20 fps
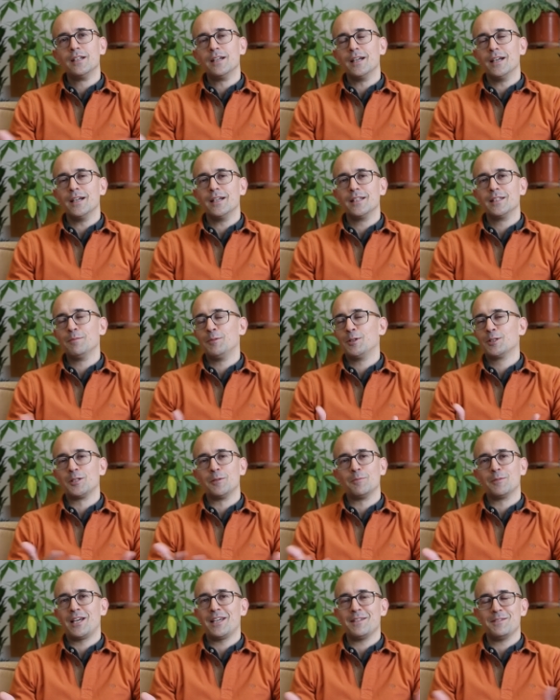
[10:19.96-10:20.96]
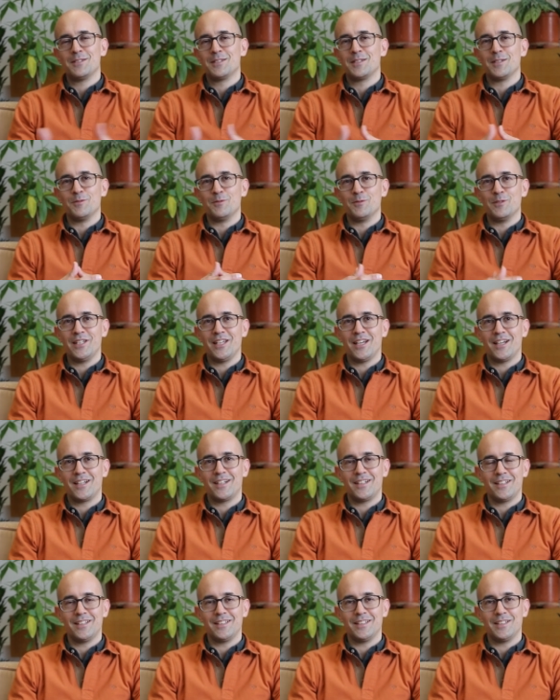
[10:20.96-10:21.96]
the bottom line is
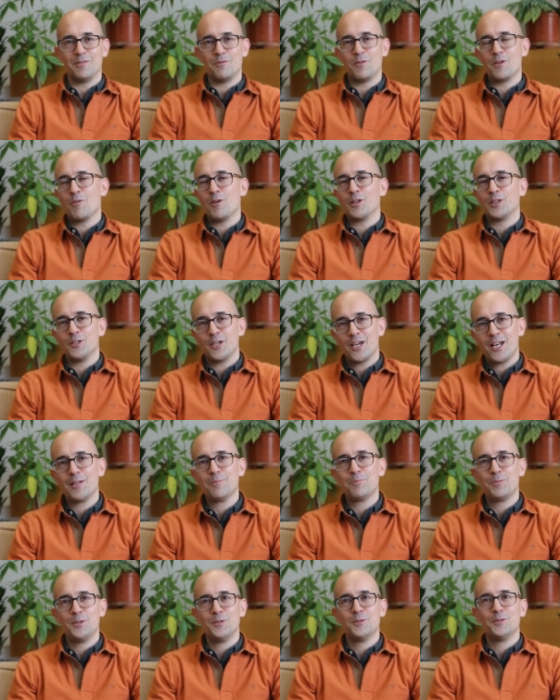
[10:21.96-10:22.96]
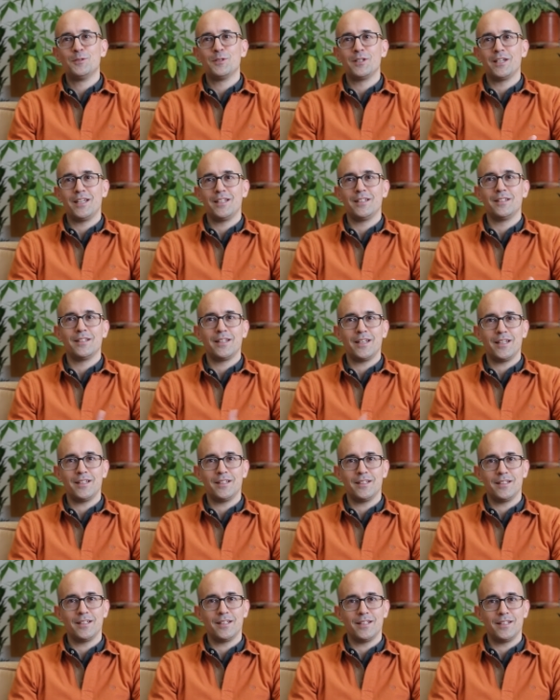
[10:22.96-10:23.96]
we want to help you and
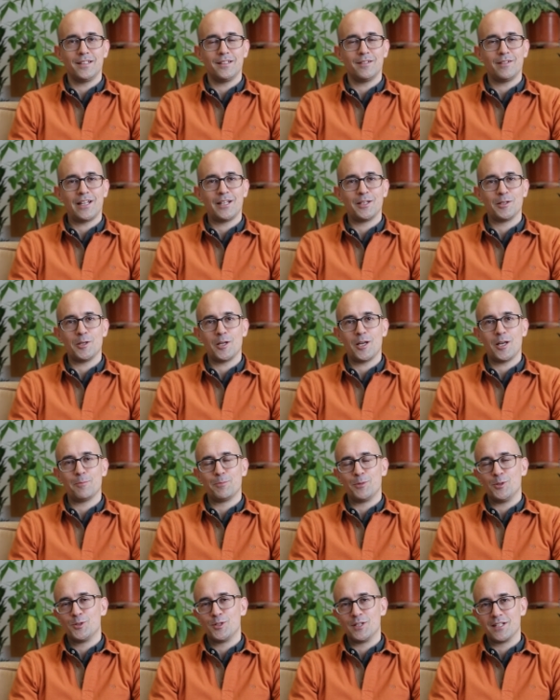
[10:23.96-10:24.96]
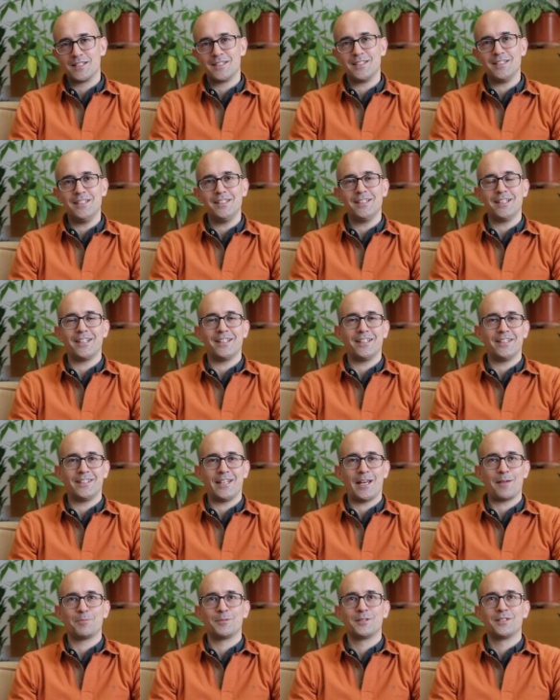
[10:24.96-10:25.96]
help you succeed and
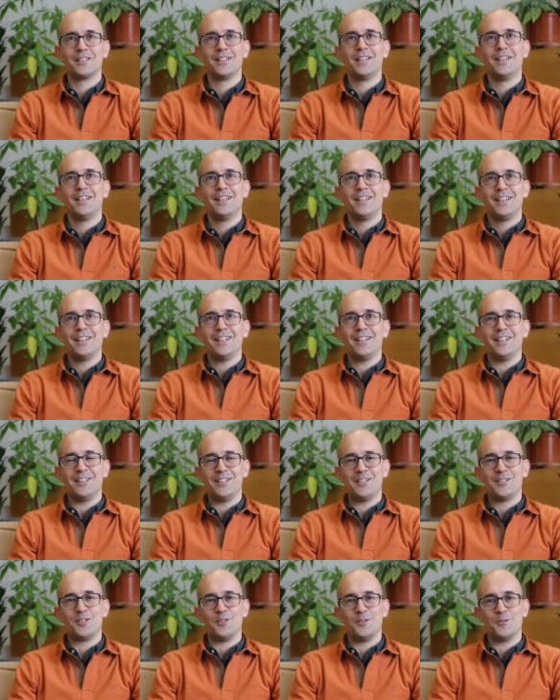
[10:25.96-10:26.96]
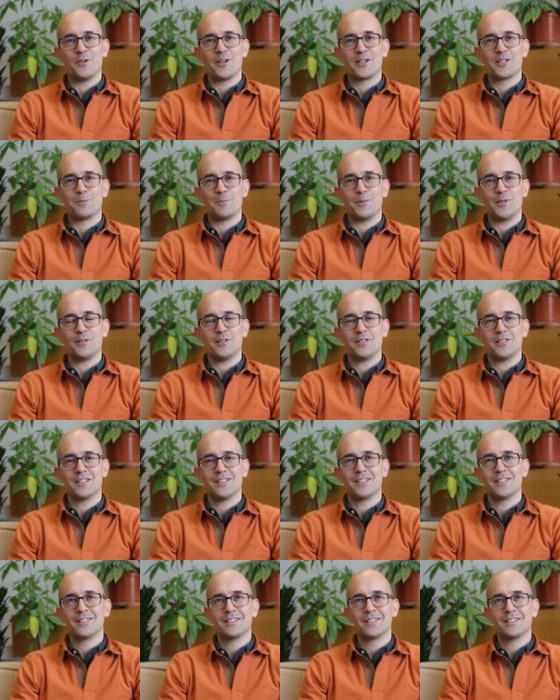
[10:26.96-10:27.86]
adapt in this new experience.